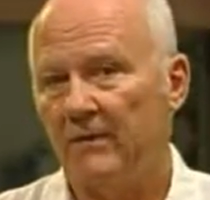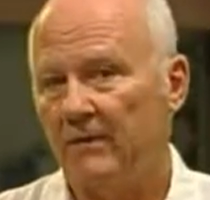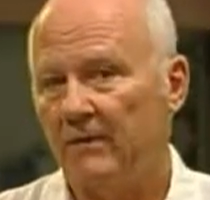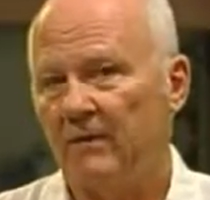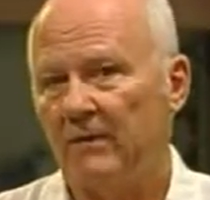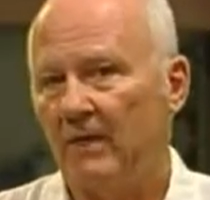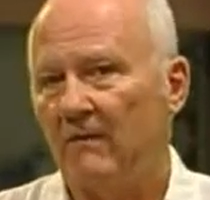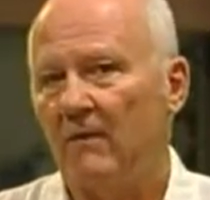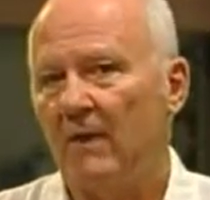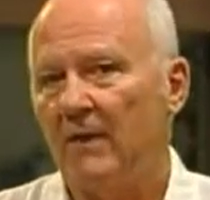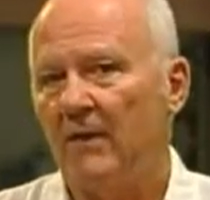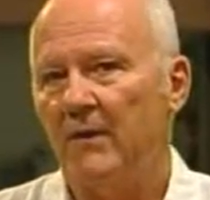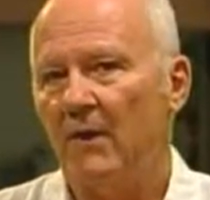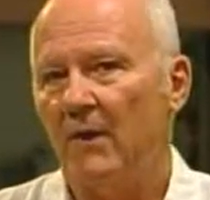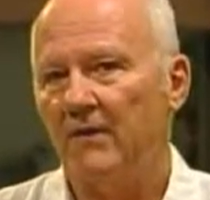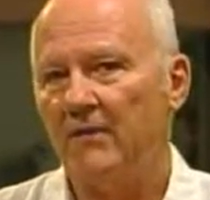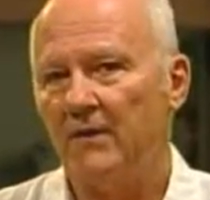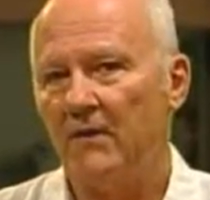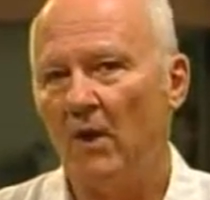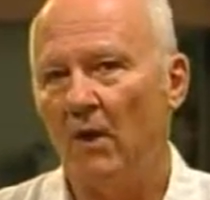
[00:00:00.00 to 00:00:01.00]
several hundred
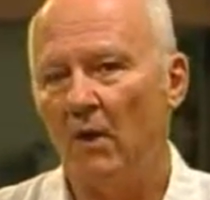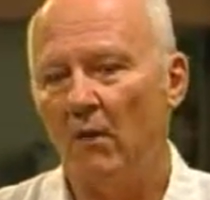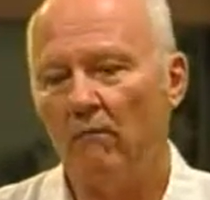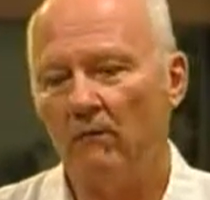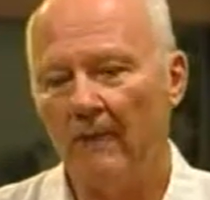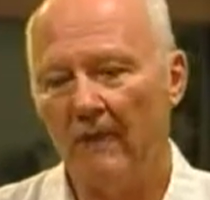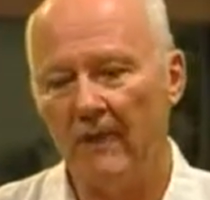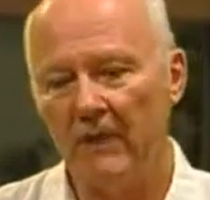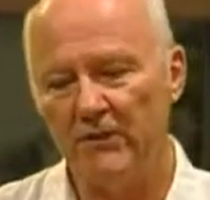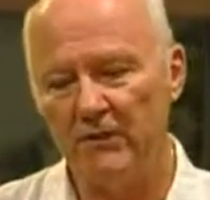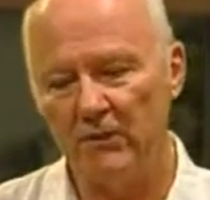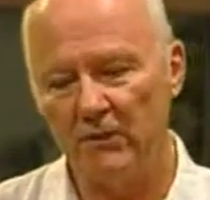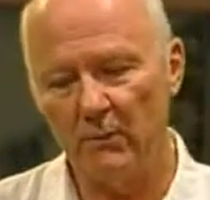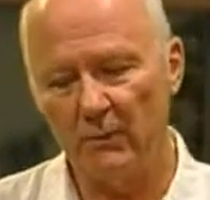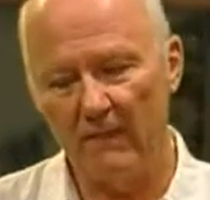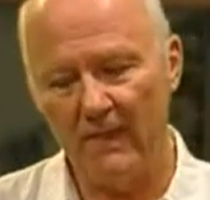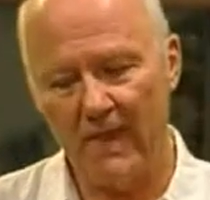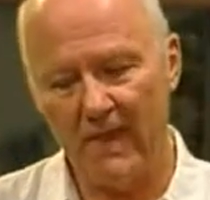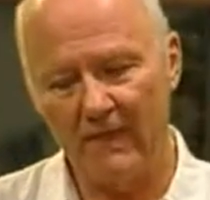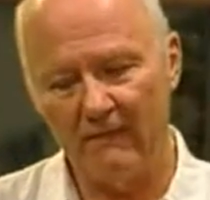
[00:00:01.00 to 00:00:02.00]
years ago, religions
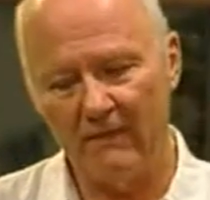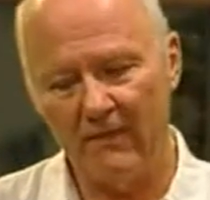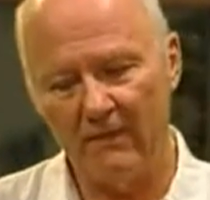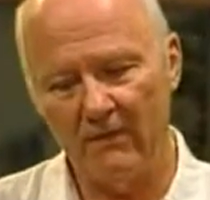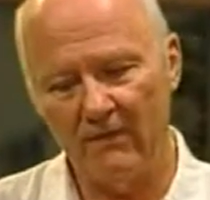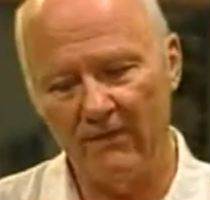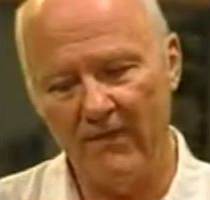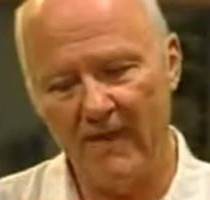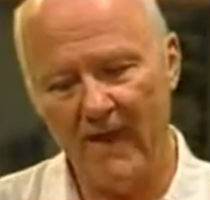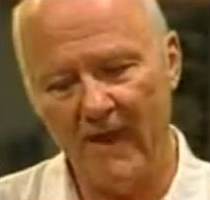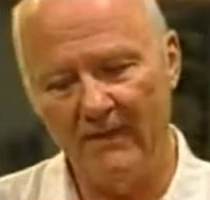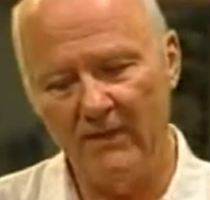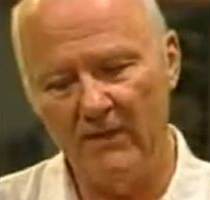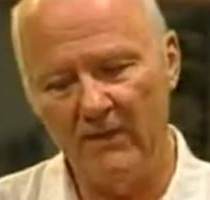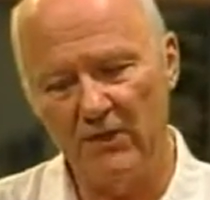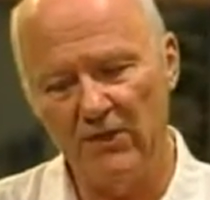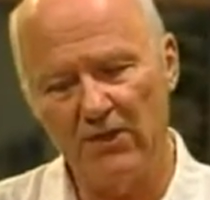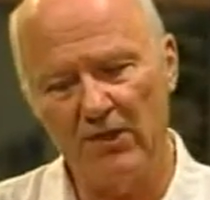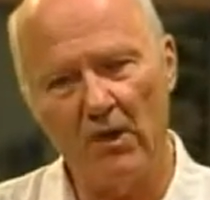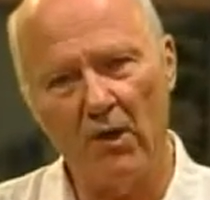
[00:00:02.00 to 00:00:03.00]
were kind of confined to
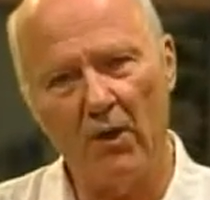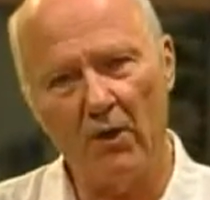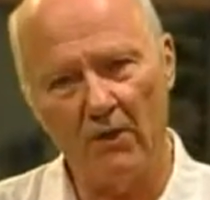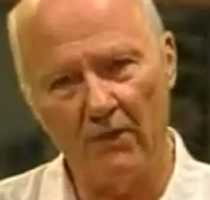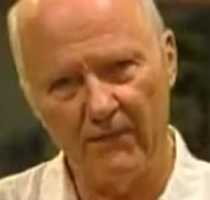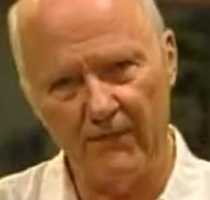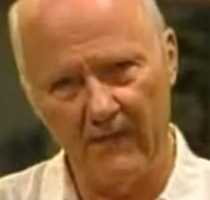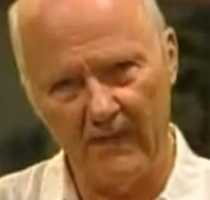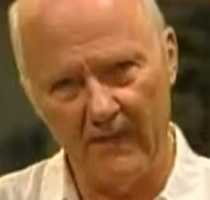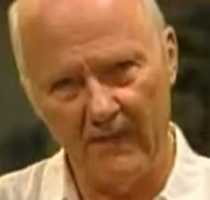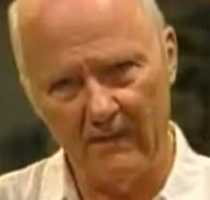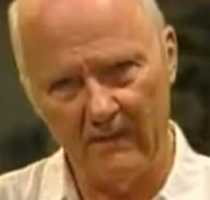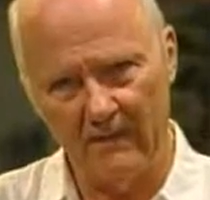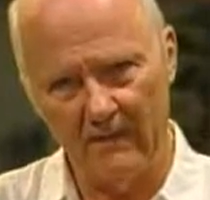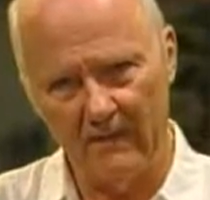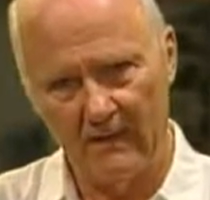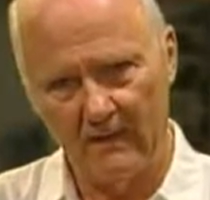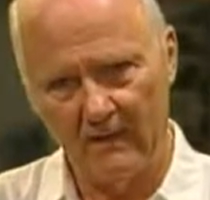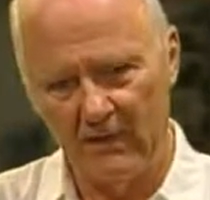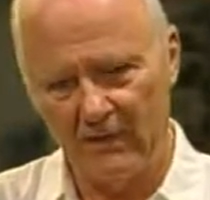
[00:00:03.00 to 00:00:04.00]
geography.
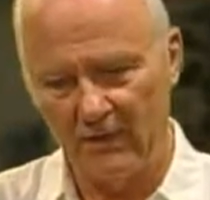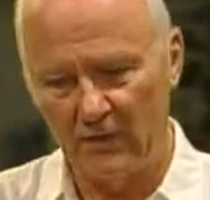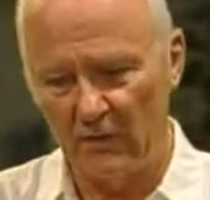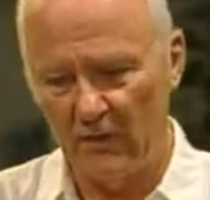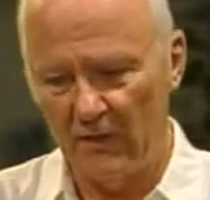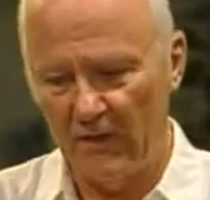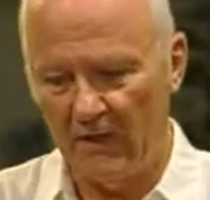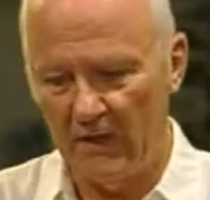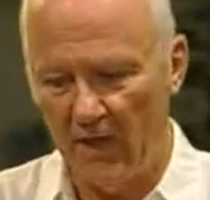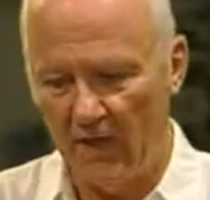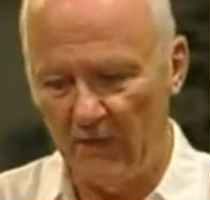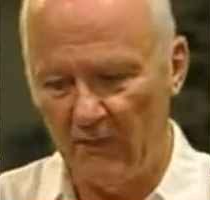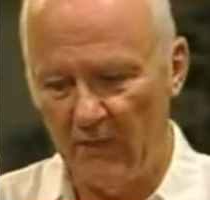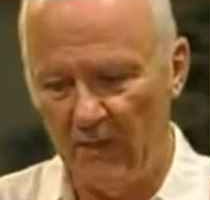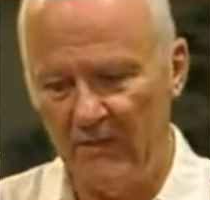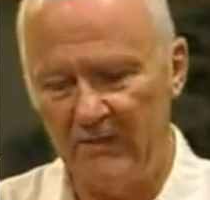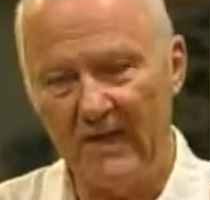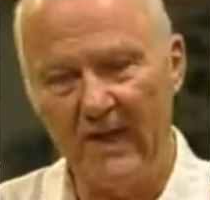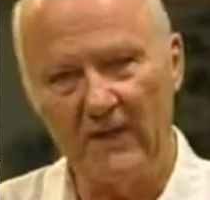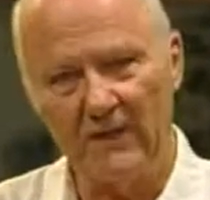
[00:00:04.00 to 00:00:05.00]
Certain
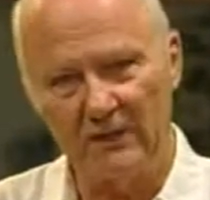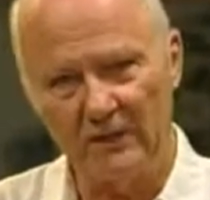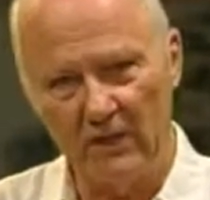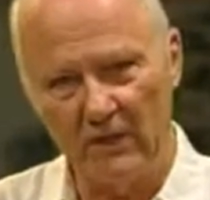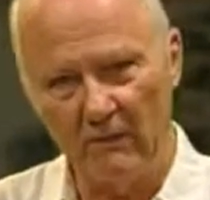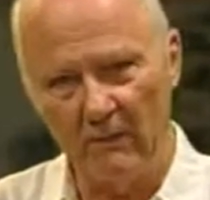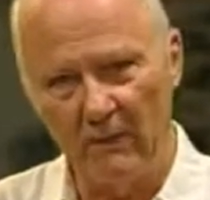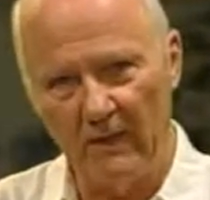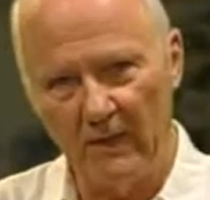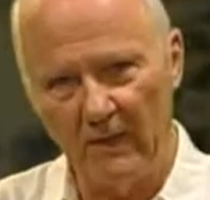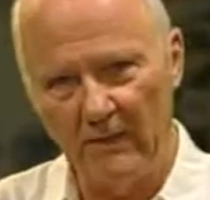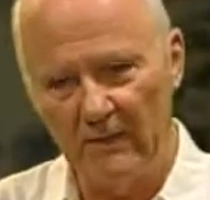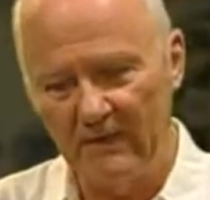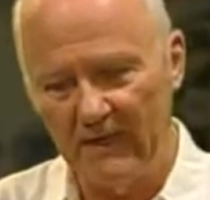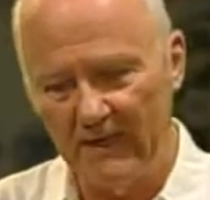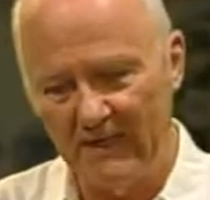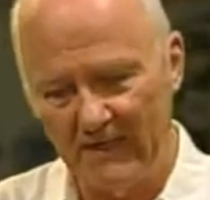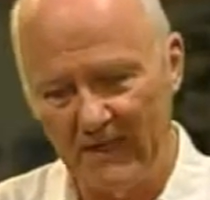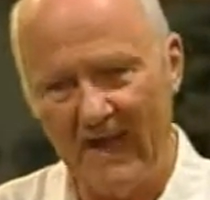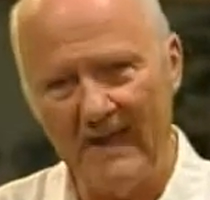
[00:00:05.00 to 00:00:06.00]
countries had certain religions,
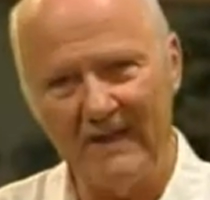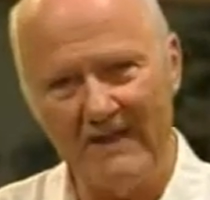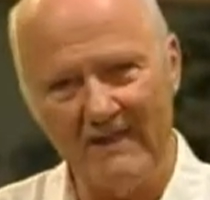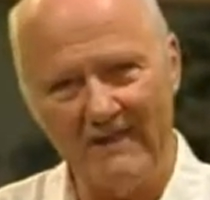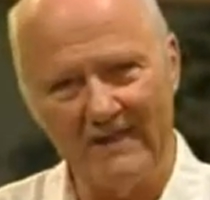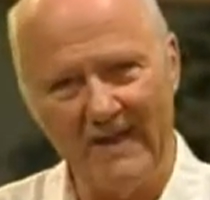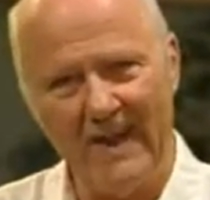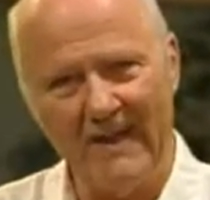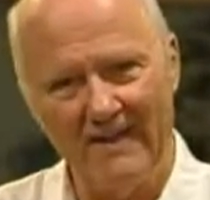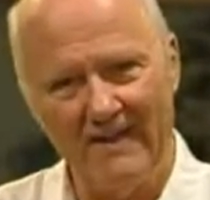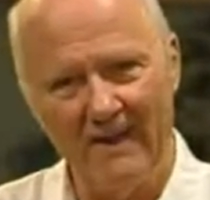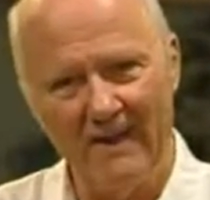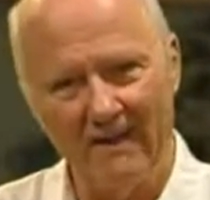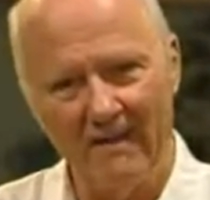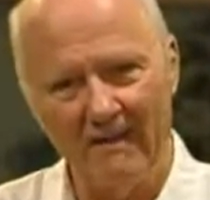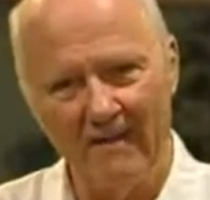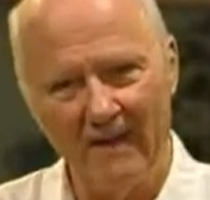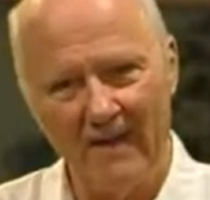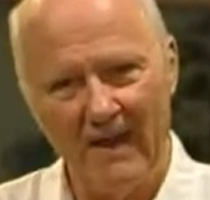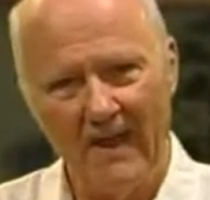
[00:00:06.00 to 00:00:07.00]
they kind of stayed
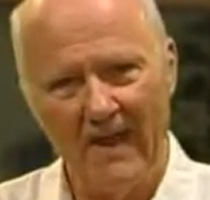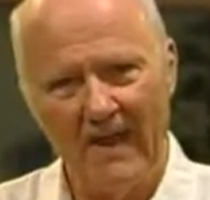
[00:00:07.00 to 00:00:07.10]
there.